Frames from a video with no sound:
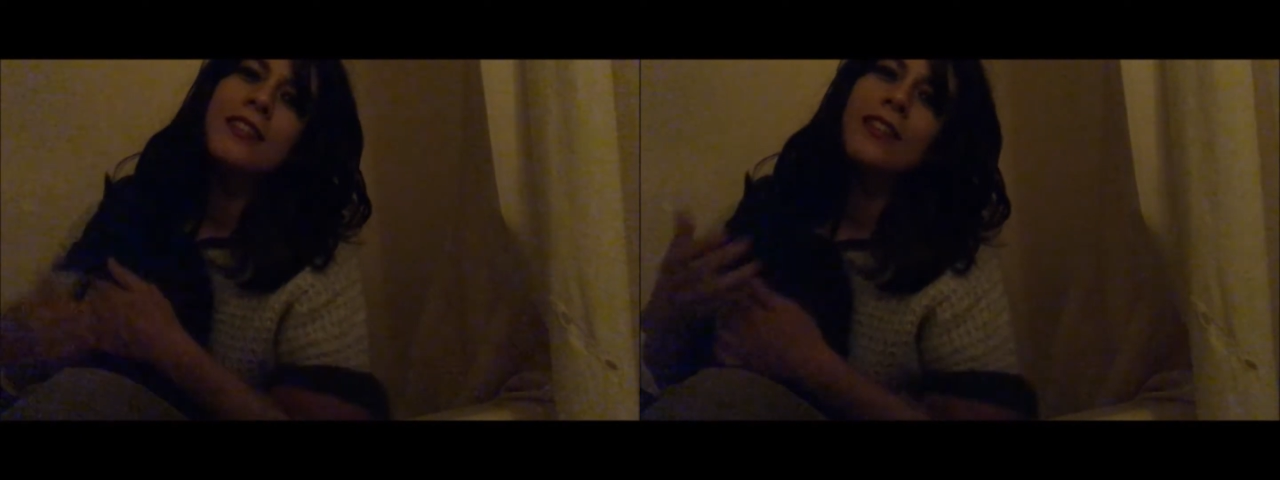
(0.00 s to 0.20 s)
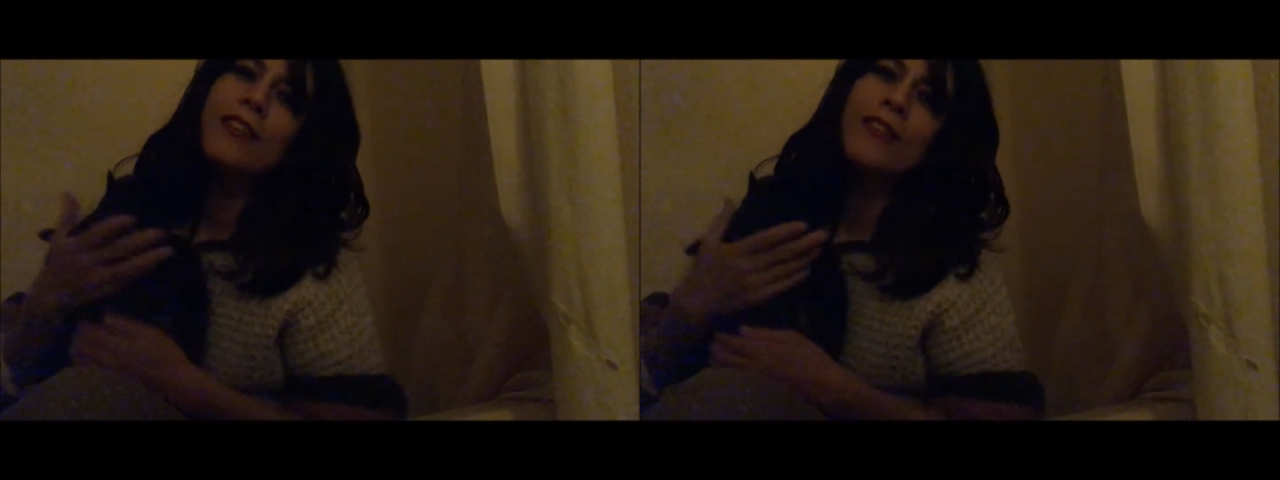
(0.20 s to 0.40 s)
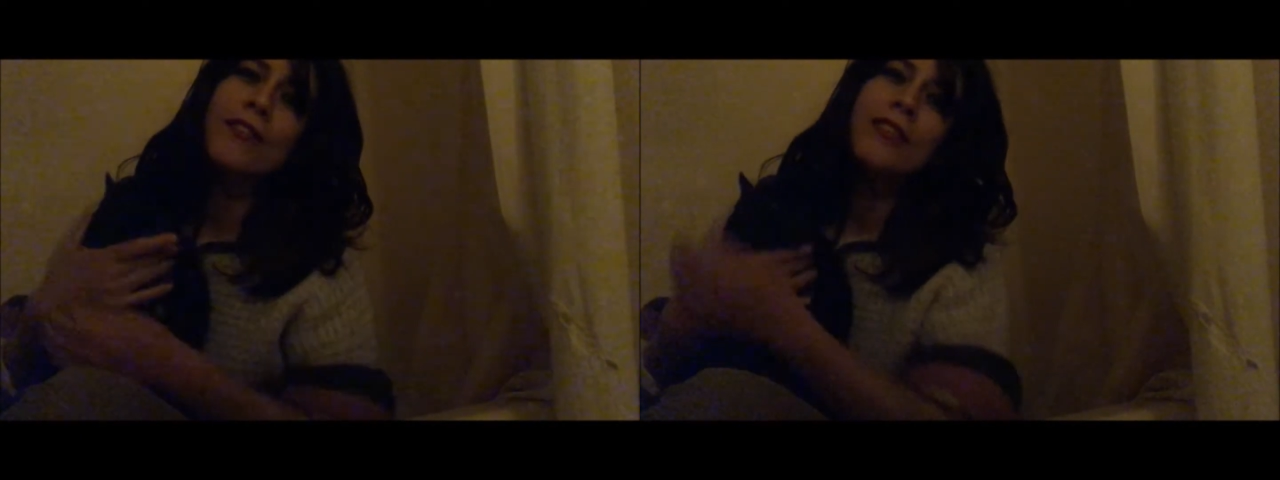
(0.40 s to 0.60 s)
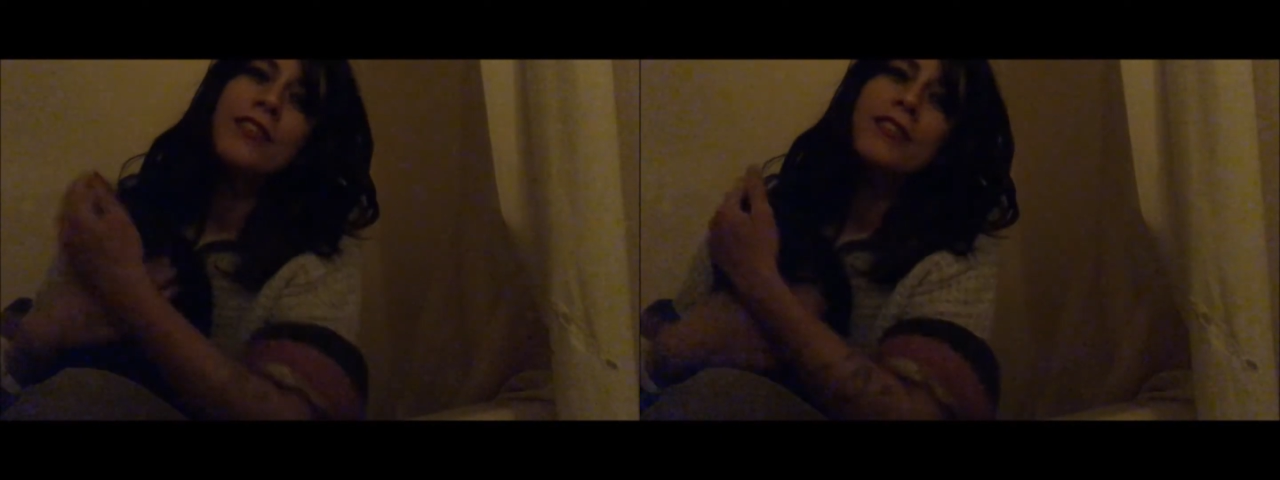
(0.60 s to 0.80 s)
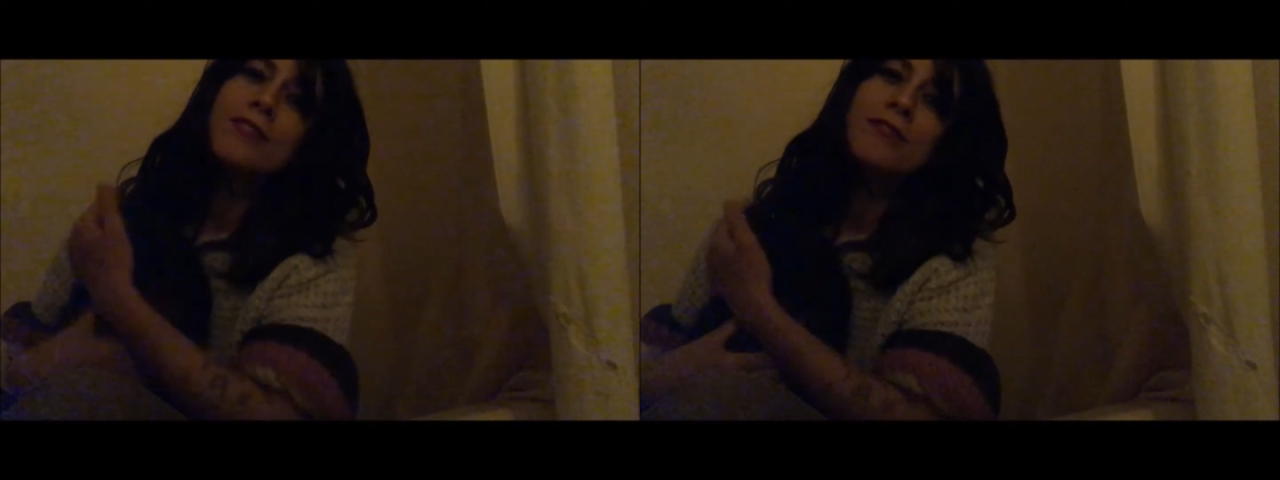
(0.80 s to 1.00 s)

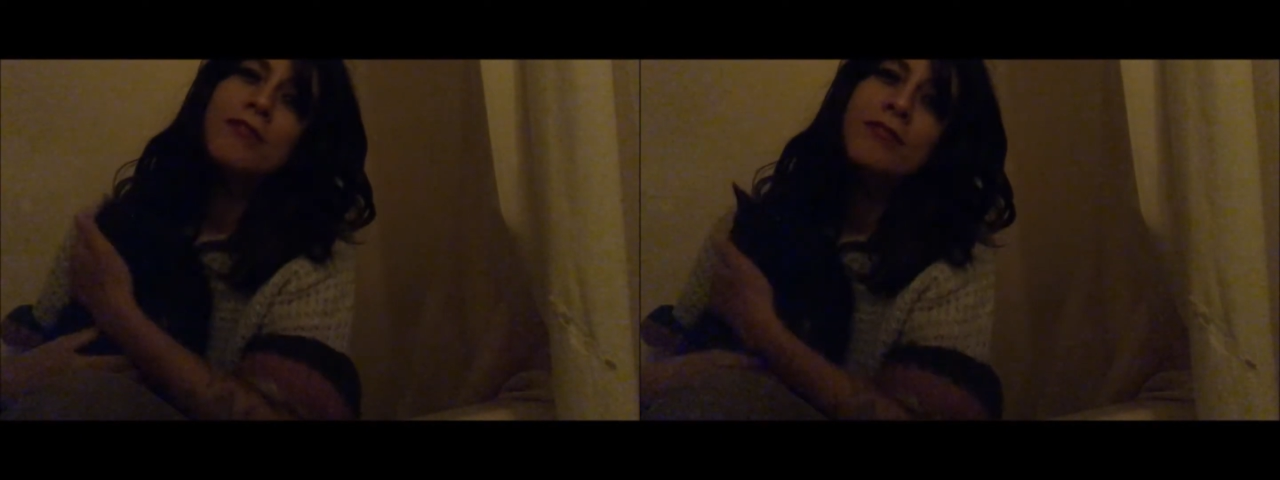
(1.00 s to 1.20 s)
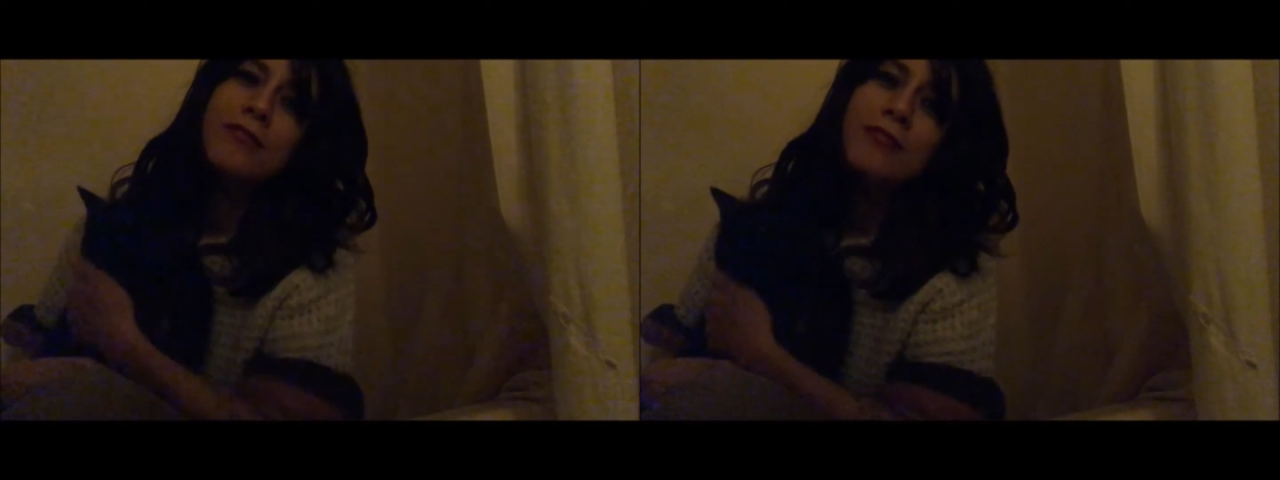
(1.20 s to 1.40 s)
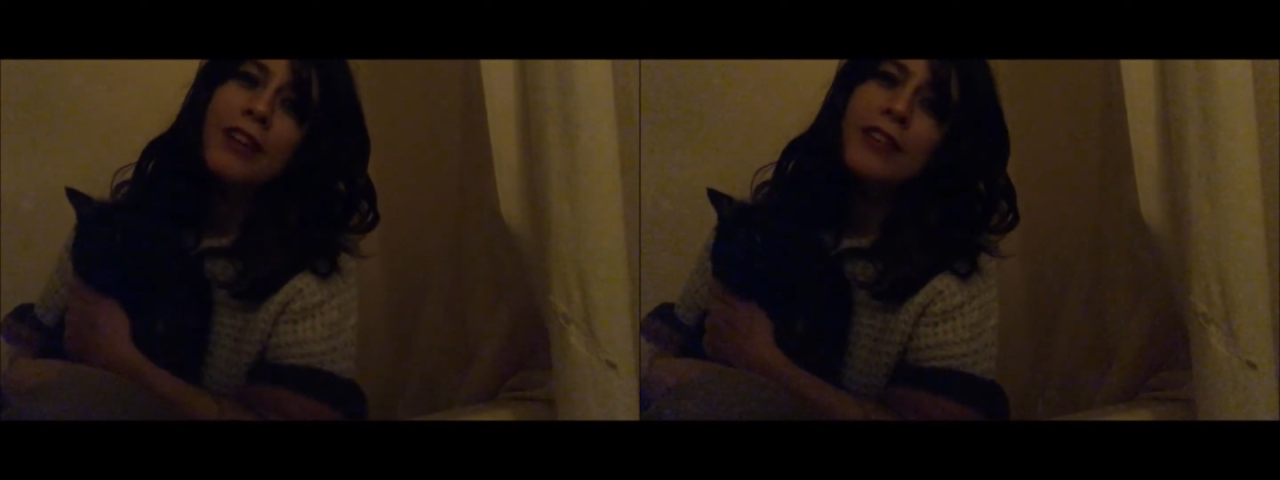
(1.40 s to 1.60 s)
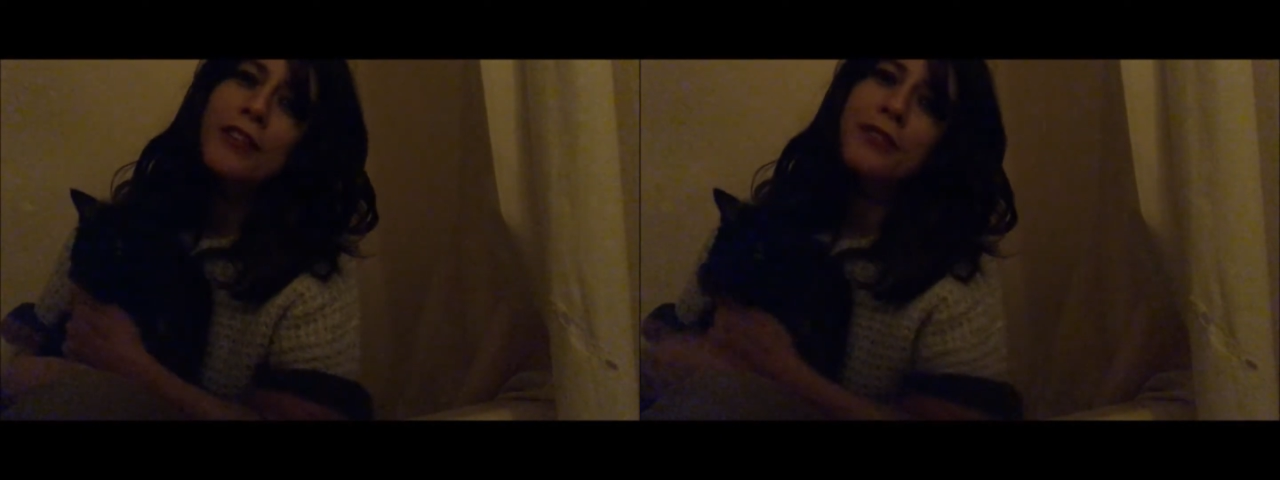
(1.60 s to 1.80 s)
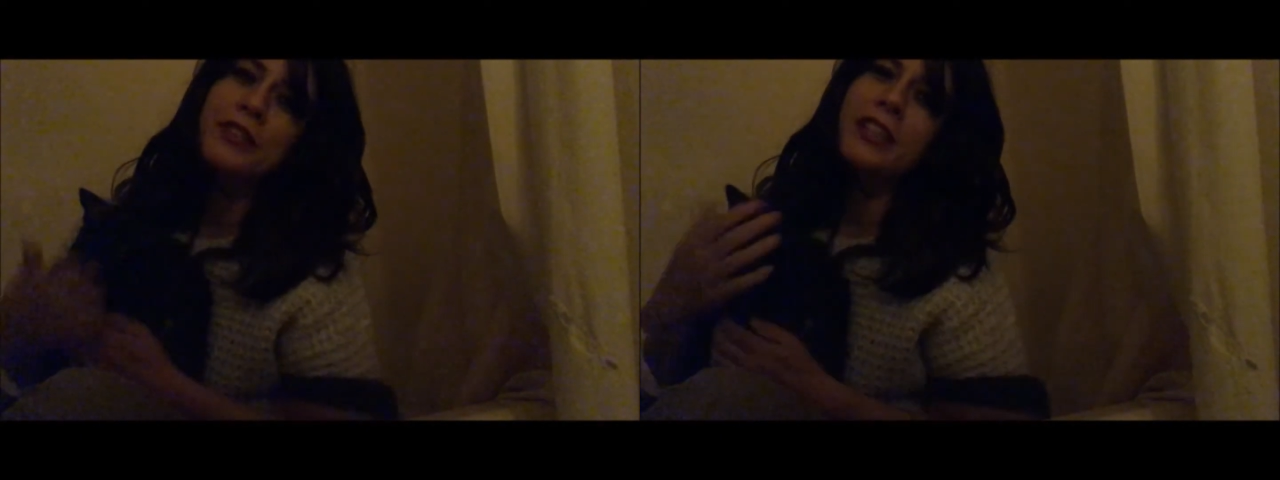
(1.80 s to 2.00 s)
Oh. I don't
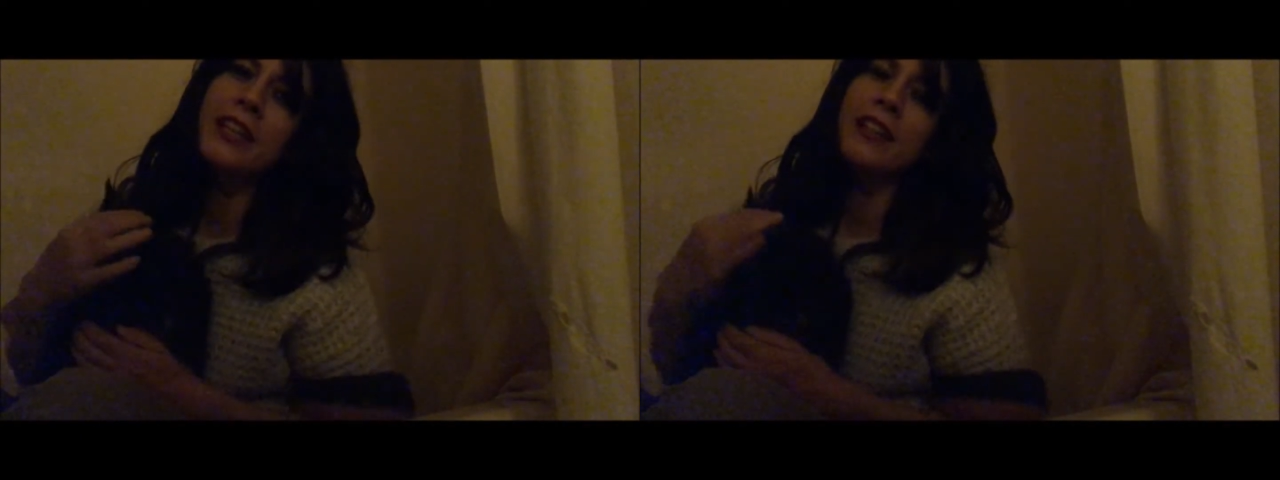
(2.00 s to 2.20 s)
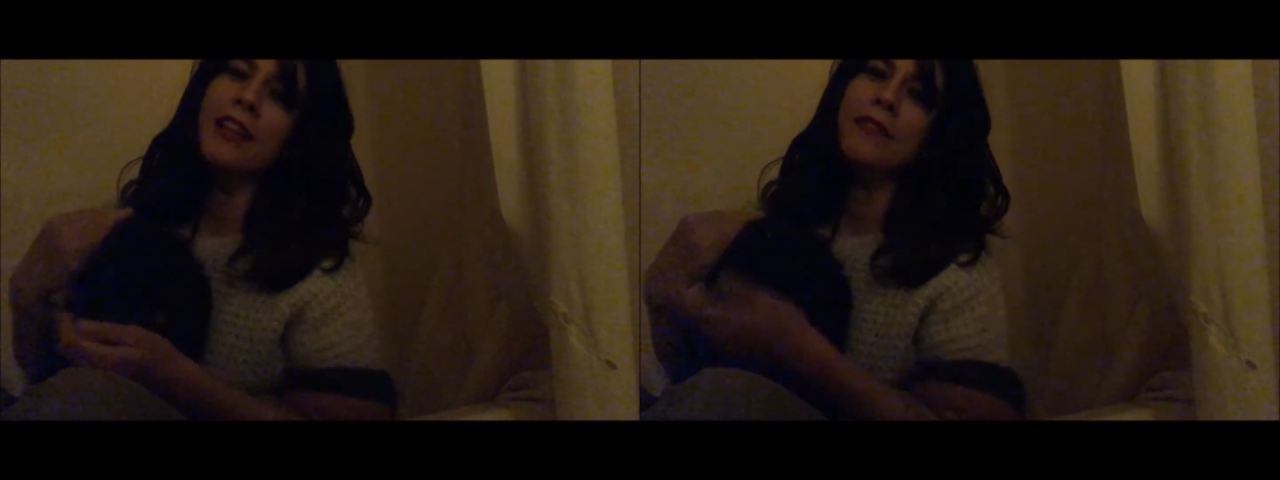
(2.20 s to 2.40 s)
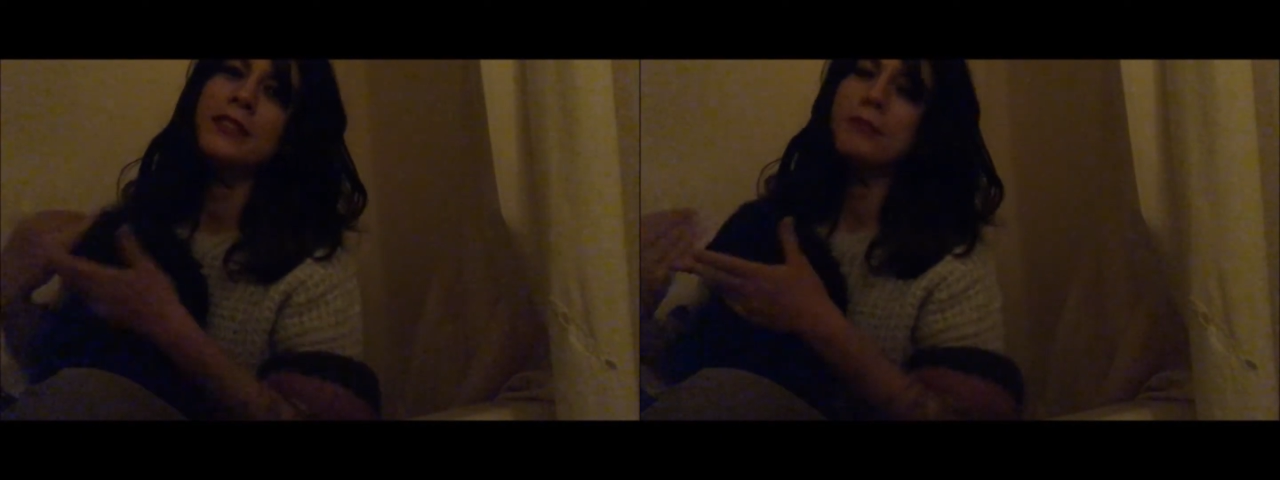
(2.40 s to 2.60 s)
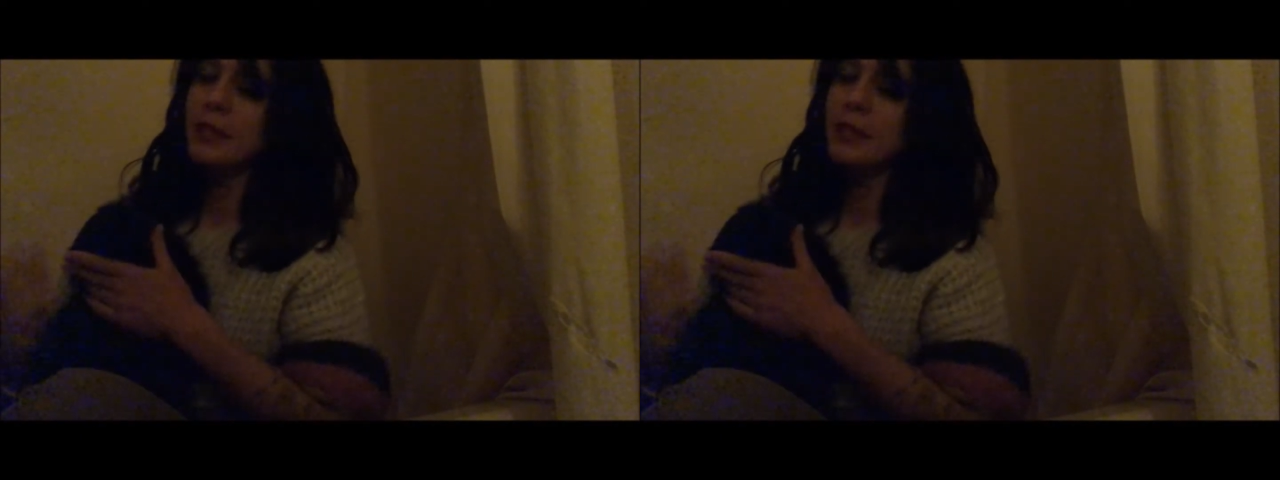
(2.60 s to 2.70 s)
know if you can hear that, but to me